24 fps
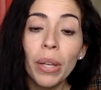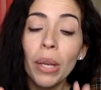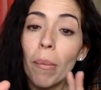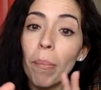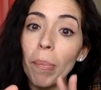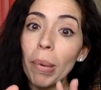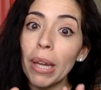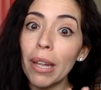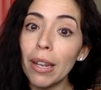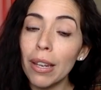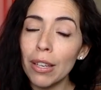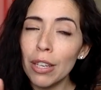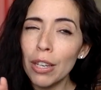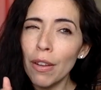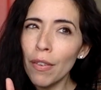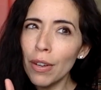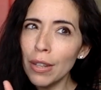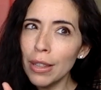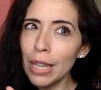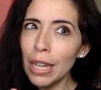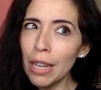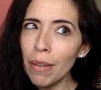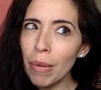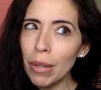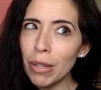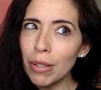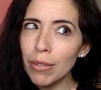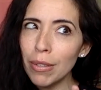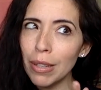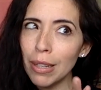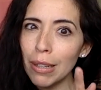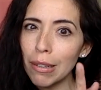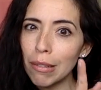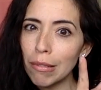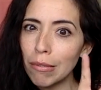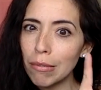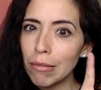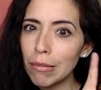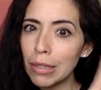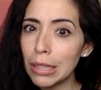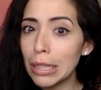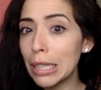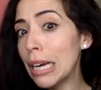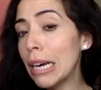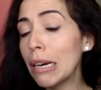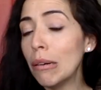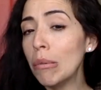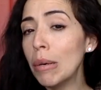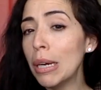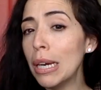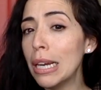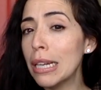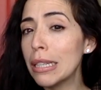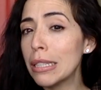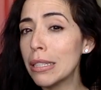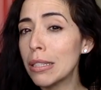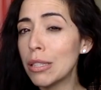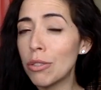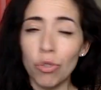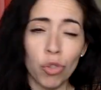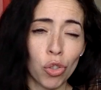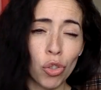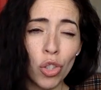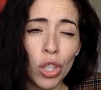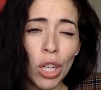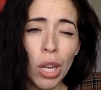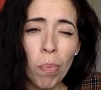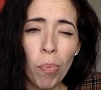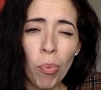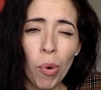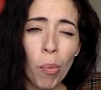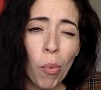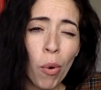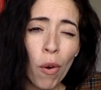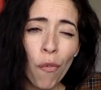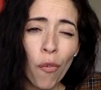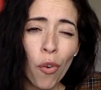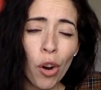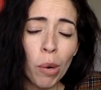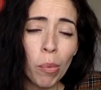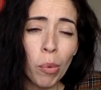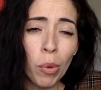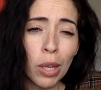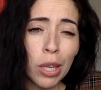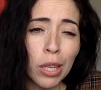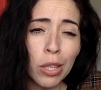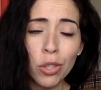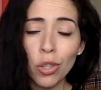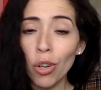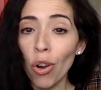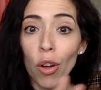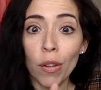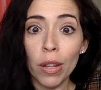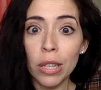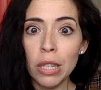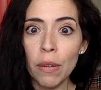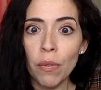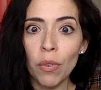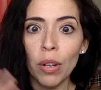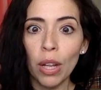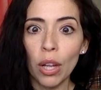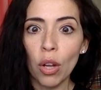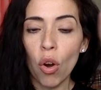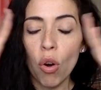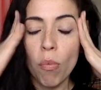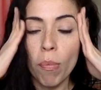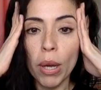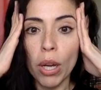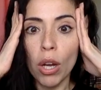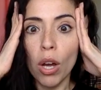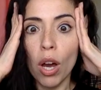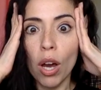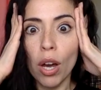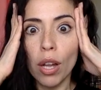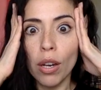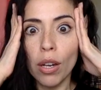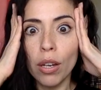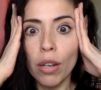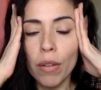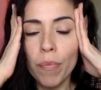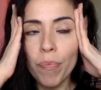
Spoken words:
But do you ever think about doing it that way? It's cheaper, more affordable, easier all the time. You're like, oh my God,